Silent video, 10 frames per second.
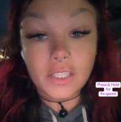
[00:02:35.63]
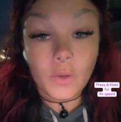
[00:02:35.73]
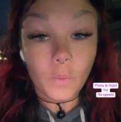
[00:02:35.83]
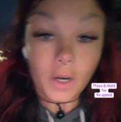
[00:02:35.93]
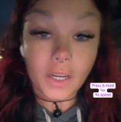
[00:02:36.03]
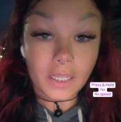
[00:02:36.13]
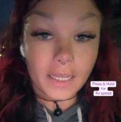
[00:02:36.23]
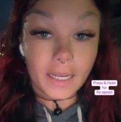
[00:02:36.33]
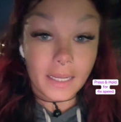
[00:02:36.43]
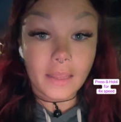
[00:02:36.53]
So we're going to
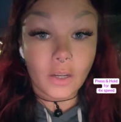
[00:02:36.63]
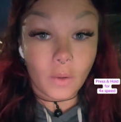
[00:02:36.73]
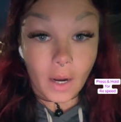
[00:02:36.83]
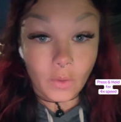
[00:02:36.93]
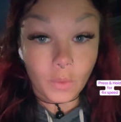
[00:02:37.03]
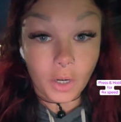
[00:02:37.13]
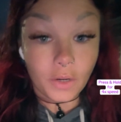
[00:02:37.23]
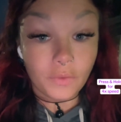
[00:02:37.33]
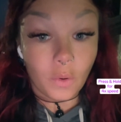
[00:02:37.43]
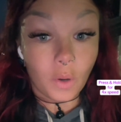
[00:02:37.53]
lay the groundwork
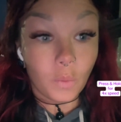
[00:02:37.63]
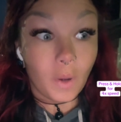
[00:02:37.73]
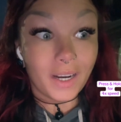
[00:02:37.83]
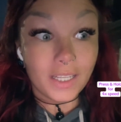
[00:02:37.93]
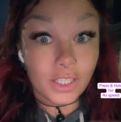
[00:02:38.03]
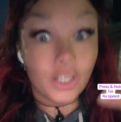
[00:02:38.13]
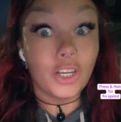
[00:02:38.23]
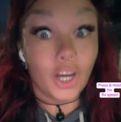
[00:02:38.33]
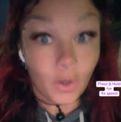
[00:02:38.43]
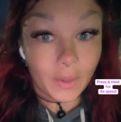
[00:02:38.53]
for what is
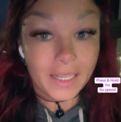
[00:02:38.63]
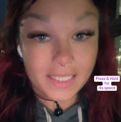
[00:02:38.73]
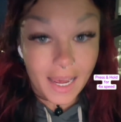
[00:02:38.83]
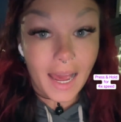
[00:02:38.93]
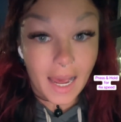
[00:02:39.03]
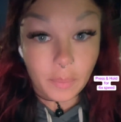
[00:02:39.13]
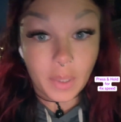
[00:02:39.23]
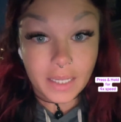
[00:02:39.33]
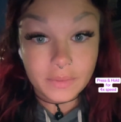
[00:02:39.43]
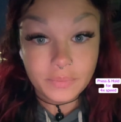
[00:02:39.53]
going to happen.